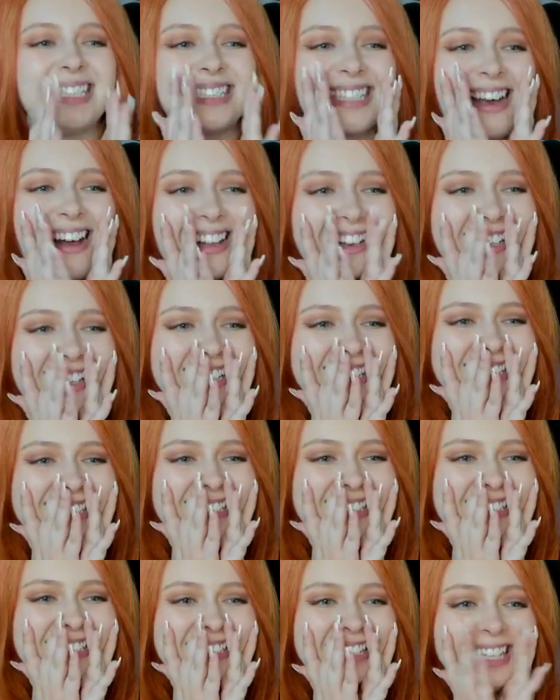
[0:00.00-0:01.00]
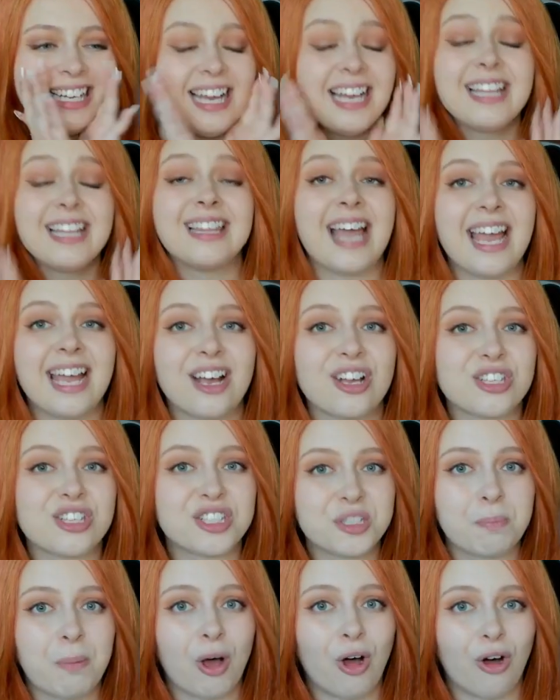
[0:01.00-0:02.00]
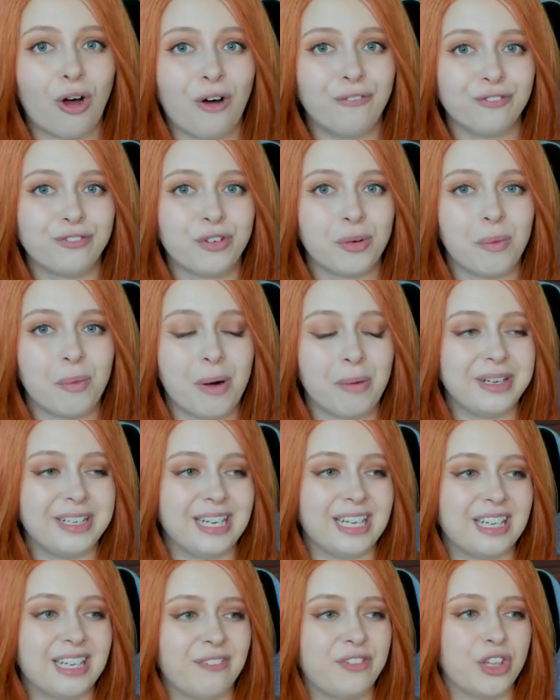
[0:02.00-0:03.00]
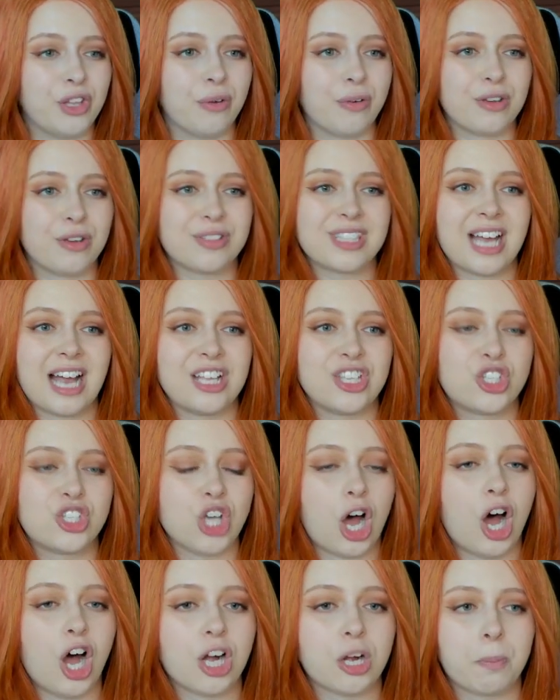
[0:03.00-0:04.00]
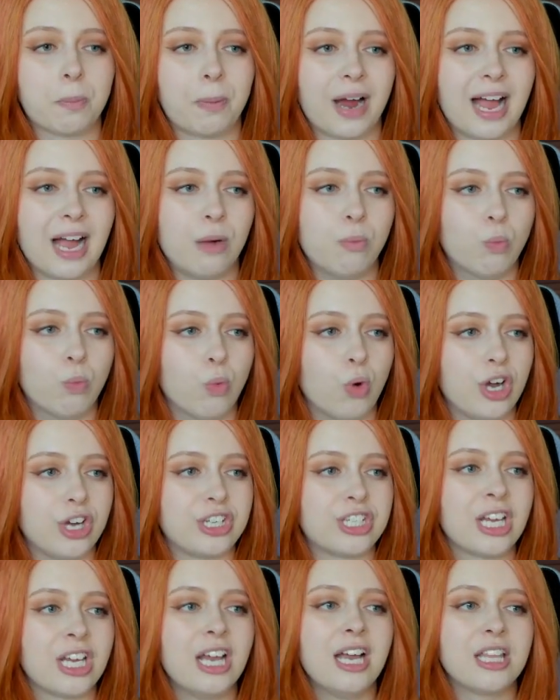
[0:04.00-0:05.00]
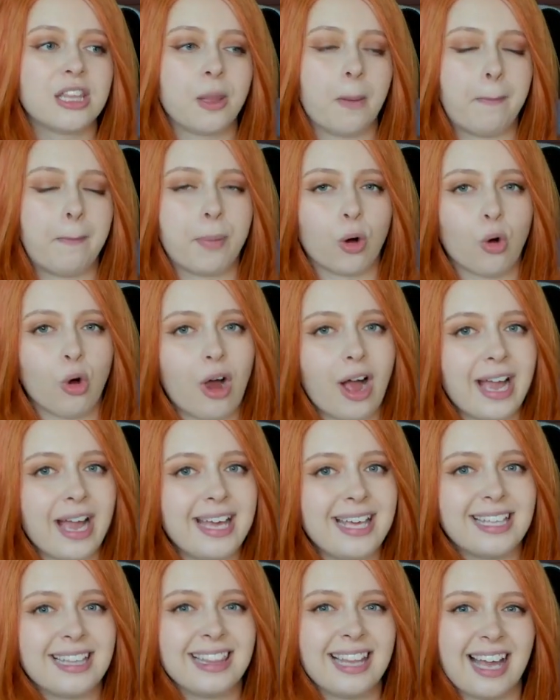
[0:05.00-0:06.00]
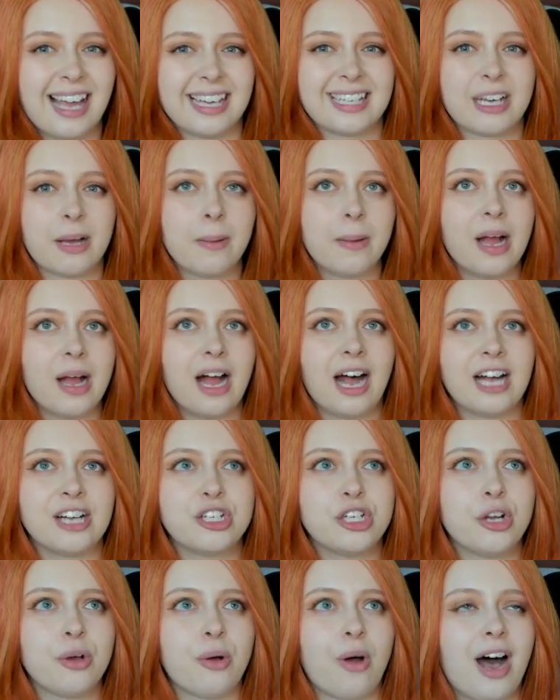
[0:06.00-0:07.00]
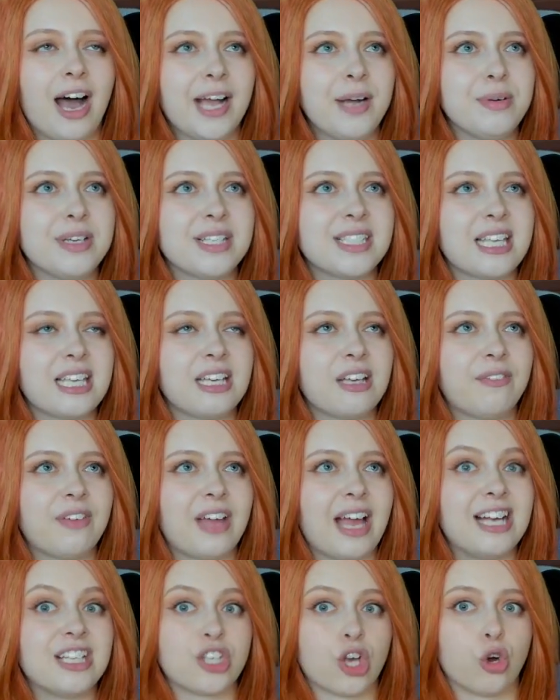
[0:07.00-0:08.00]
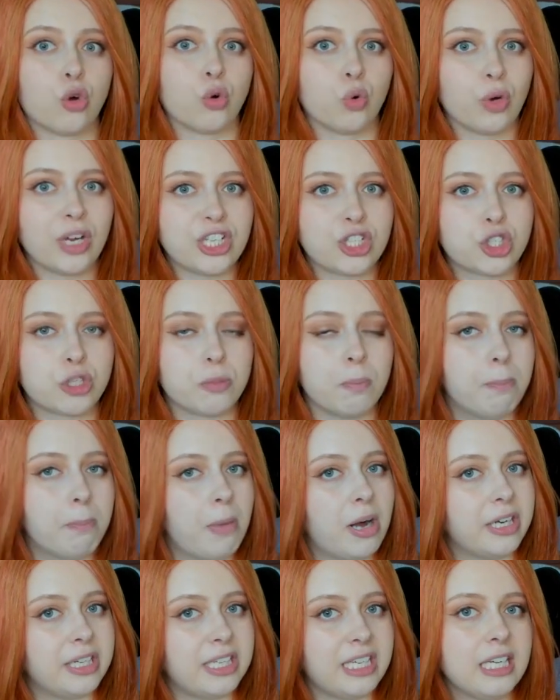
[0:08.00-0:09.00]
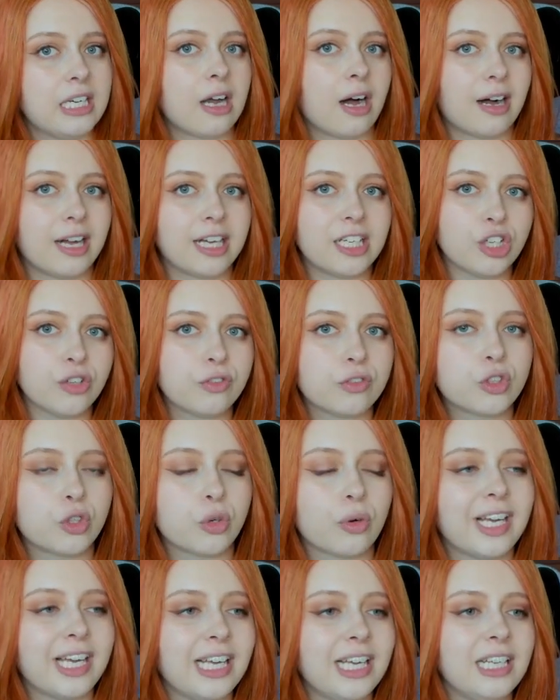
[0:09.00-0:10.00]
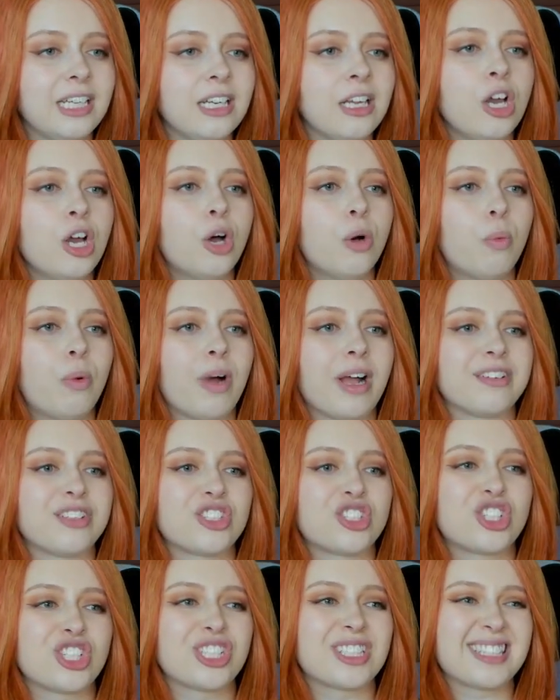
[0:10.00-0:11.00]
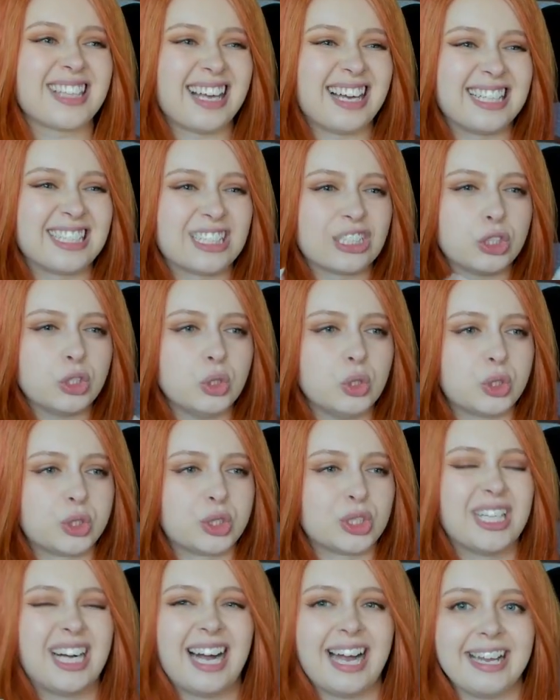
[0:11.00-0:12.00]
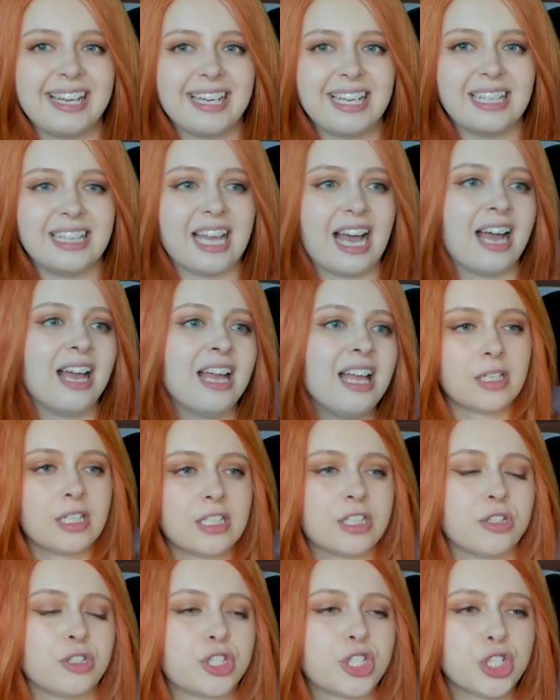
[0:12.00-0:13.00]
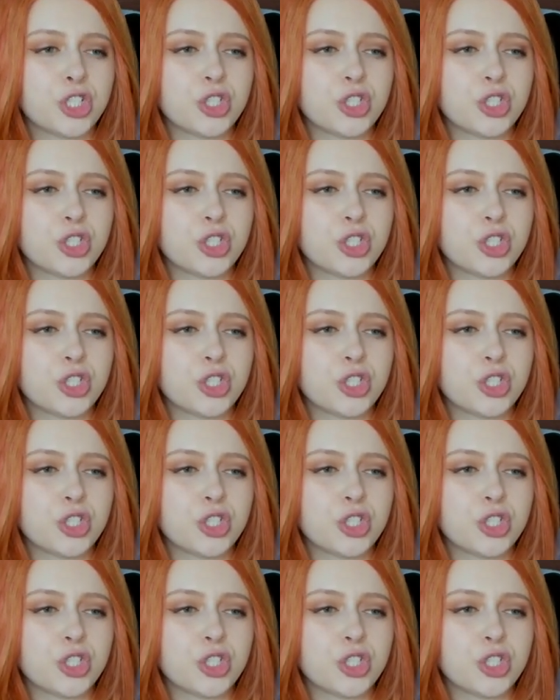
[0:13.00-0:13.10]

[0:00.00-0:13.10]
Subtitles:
colors. They are spot on for what we needed for the Roost. That dark brown wood, the bright, like, I don't know, I always think of it as a rich money kind of green, where it's just like, oof, I need that. I was just